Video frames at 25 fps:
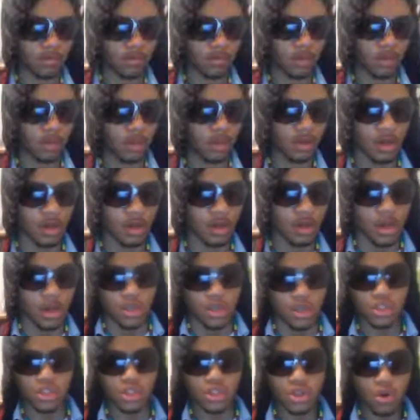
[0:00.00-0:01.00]

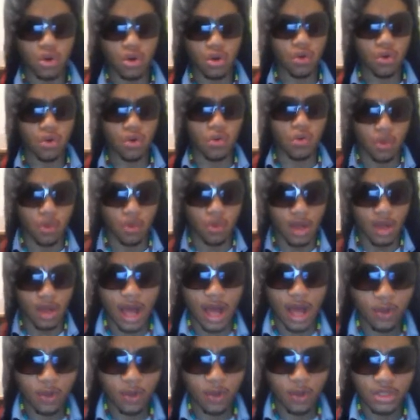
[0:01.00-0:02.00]
So, I
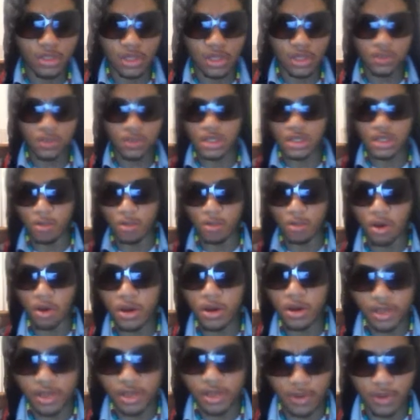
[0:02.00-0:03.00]
was in a
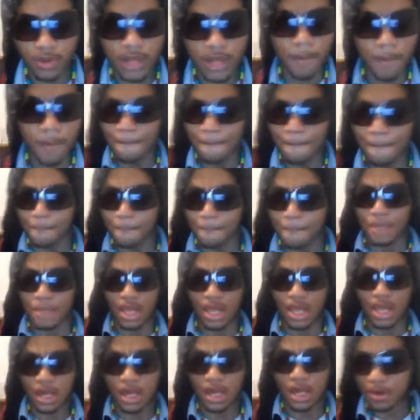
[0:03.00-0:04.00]
party, right?
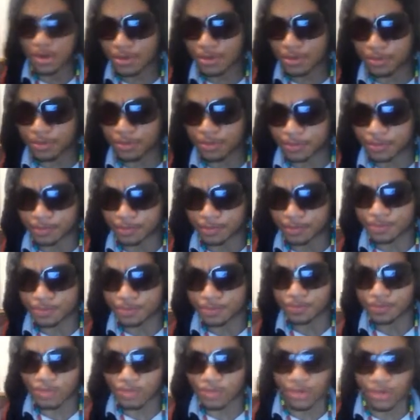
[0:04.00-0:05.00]
And,
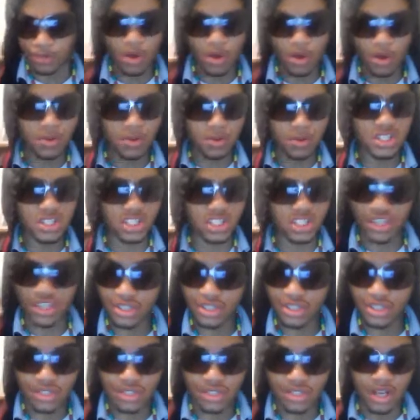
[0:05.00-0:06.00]
you know, I was just
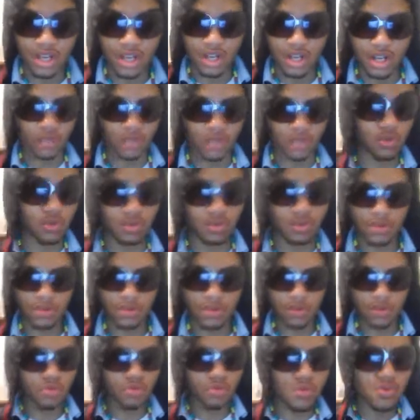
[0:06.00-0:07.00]
chilling, doing
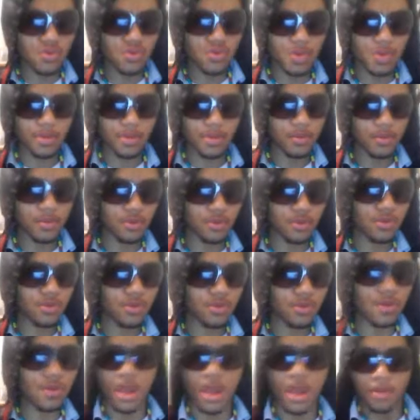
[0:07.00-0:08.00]
what people do.
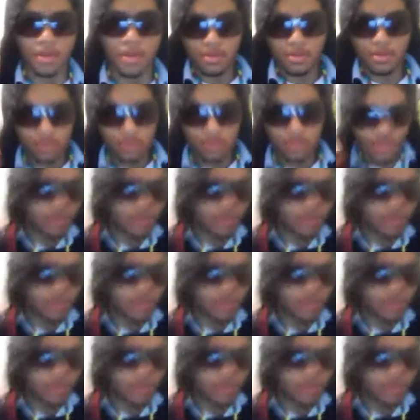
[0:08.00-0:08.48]
You know,